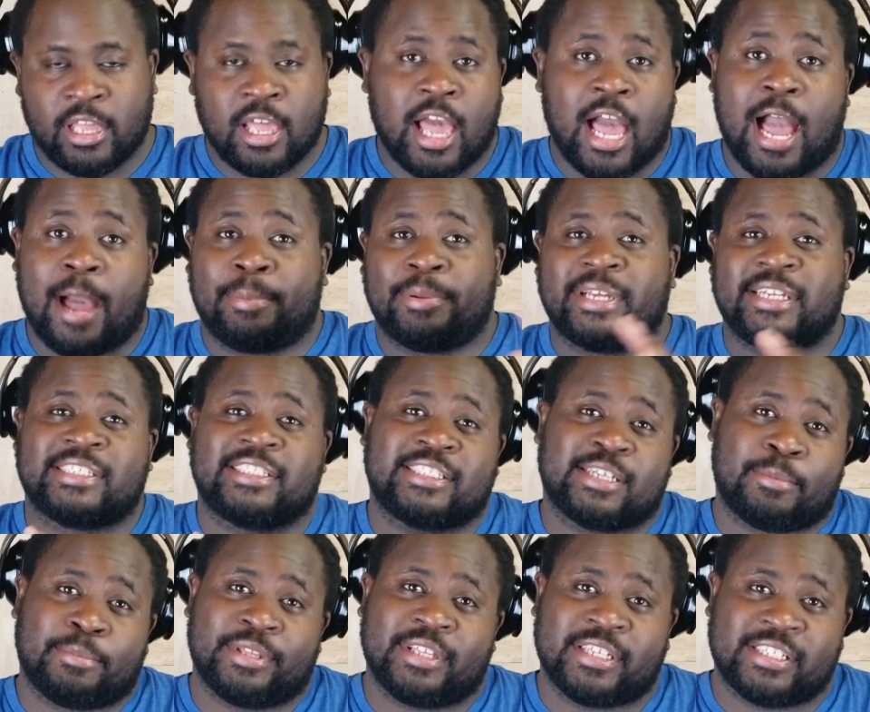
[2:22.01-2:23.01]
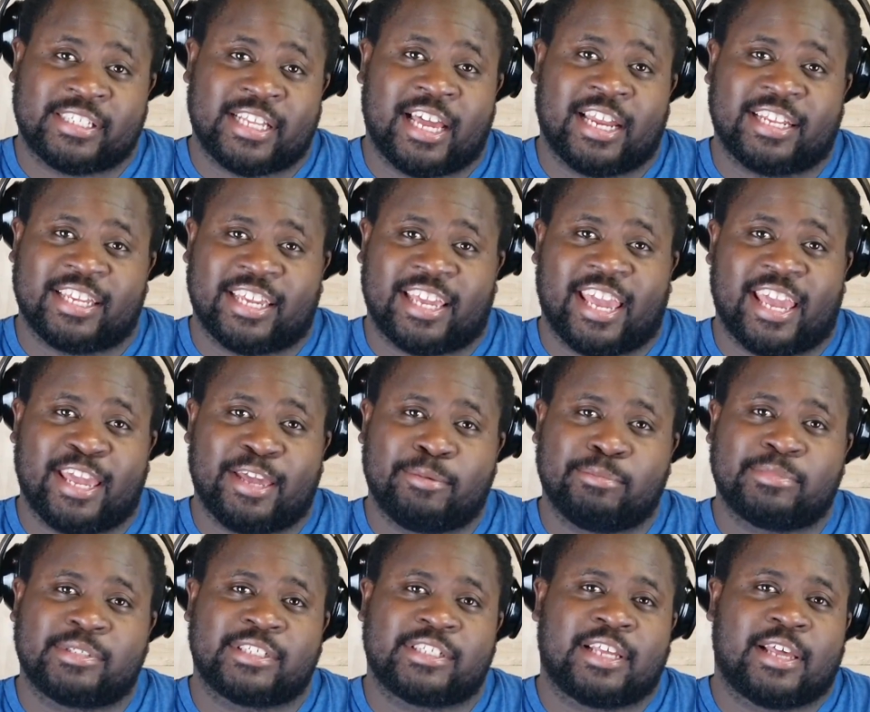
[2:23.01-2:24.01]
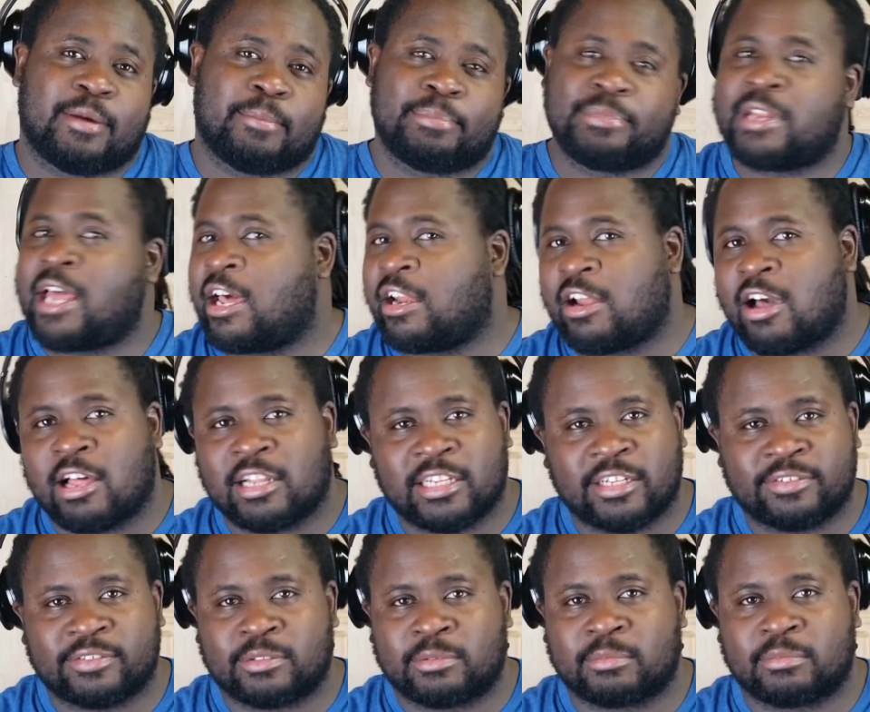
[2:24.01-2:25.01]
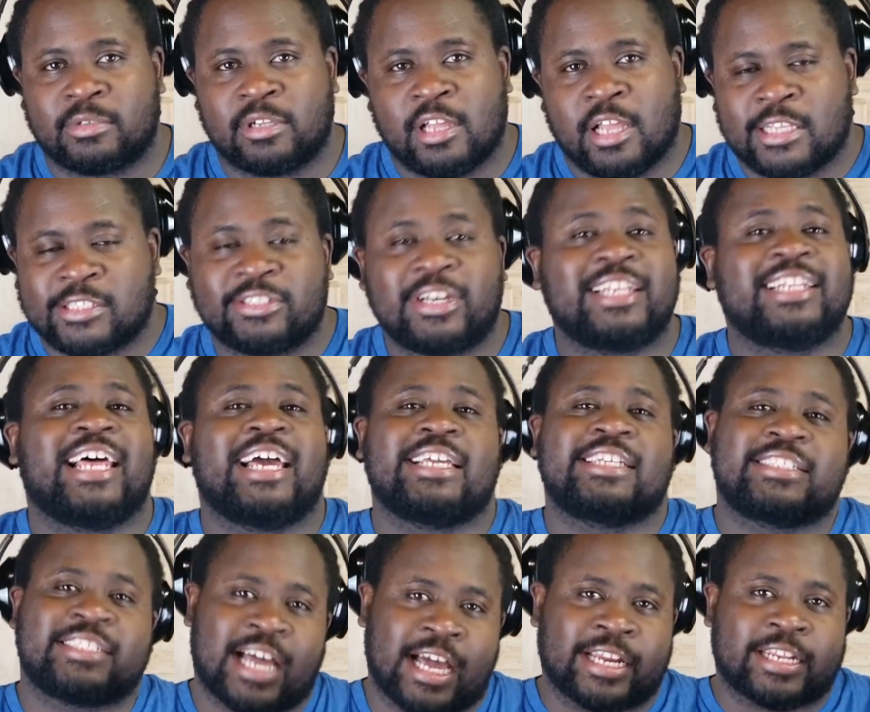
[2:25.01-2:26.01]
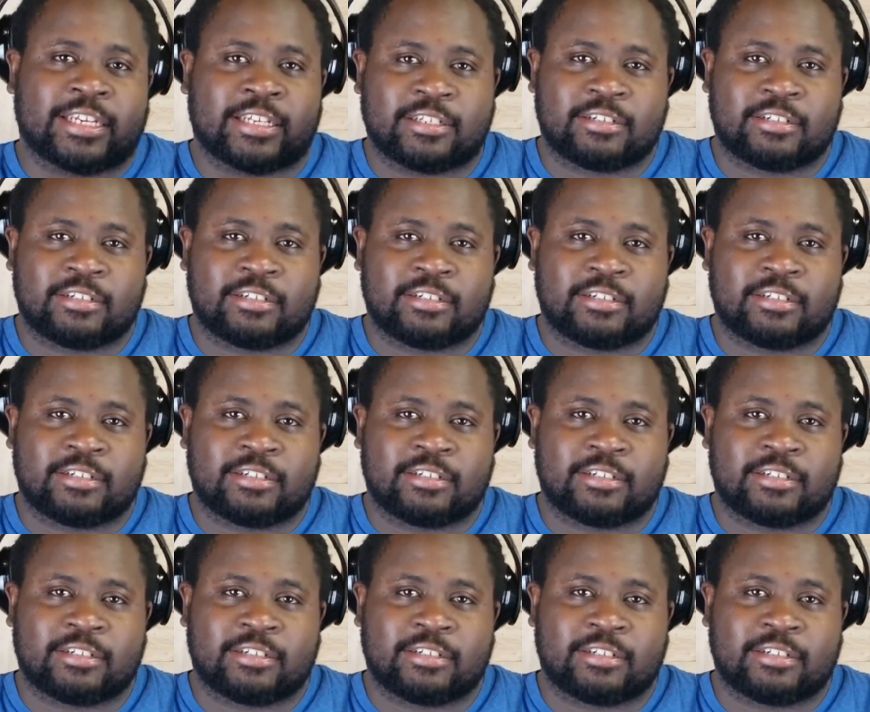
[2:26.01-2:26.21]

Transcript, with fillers: I played some of the Sonic games, not all of them. So I like Sonic.